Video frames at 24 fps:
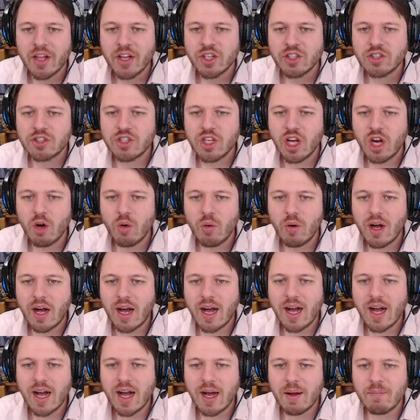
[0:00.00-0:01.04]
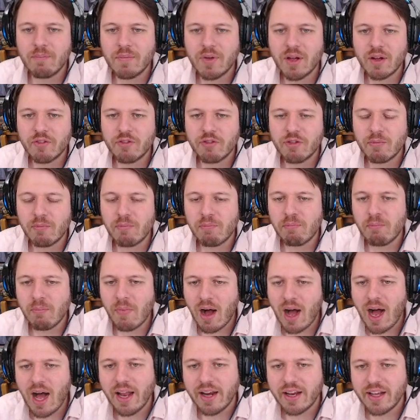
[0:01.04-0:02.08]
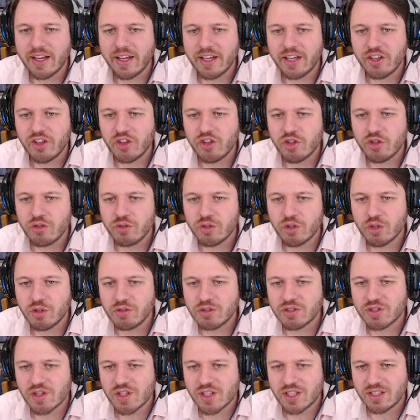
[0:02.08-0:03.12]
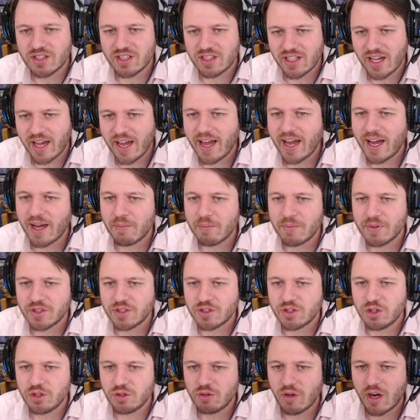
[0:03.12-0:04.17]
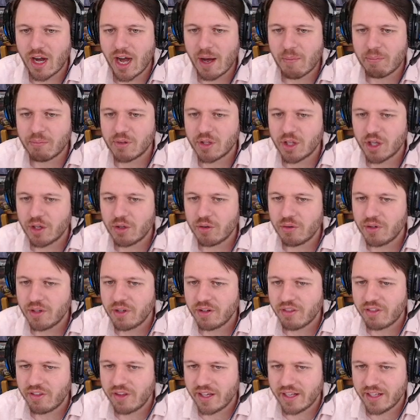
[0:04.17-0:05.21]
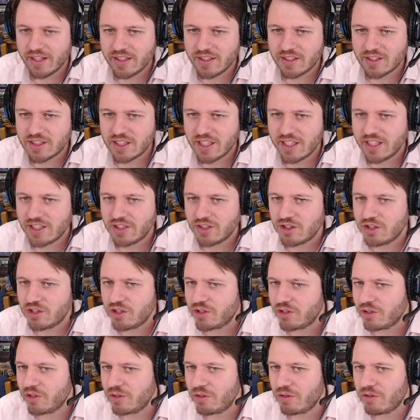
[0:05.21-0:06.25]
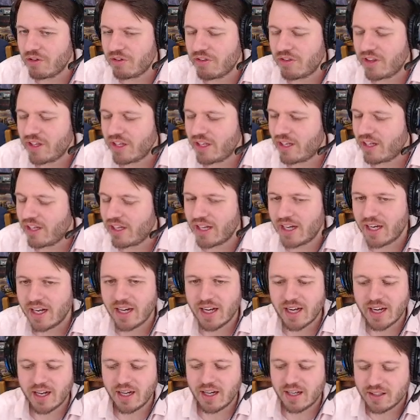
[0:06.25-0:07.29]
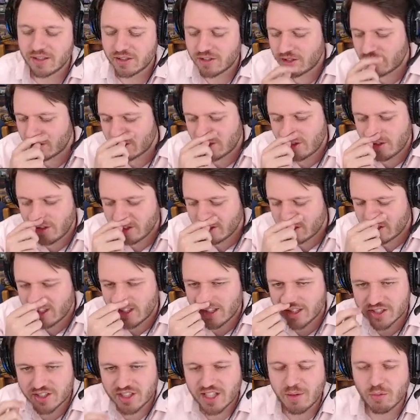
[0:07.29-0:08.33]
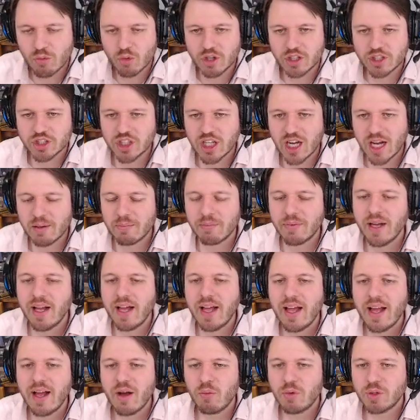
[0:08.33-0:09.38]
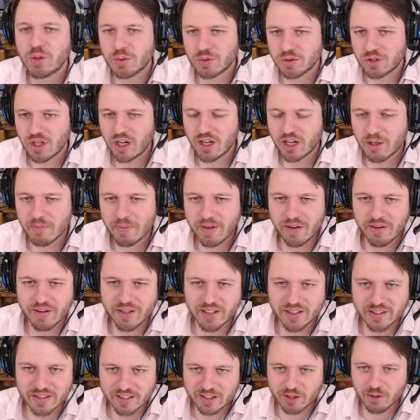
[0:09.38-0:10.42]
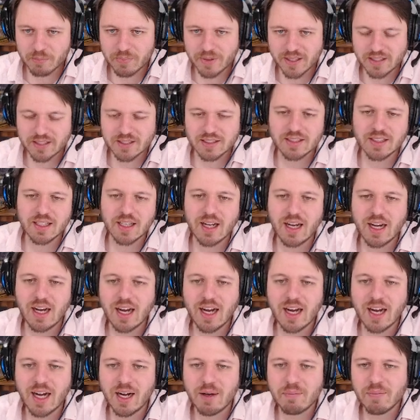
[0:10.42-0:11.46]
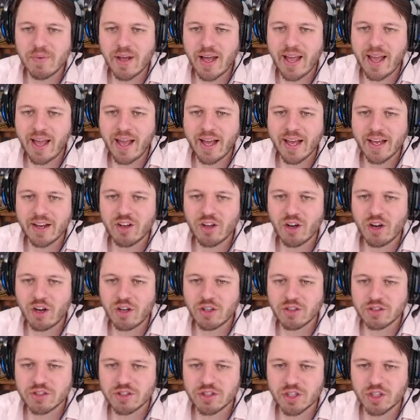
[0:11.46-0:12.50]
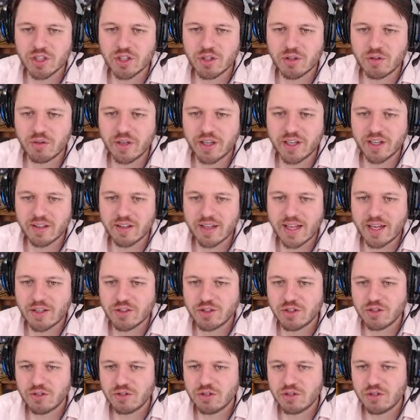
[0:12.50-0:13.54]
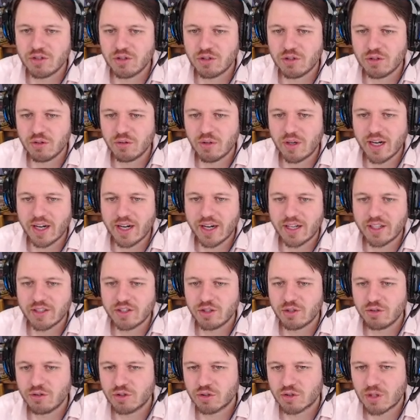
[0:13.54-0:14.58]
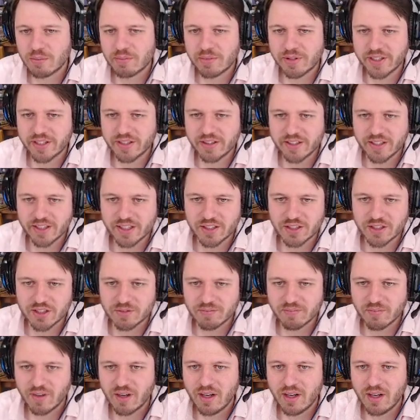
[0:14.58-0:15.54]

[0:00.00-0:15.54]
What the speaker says: For modding, you use this tab to upload things into the to the Steam Workshop, which we'll talk about in a little bit, and also it allows you to do scripting and things.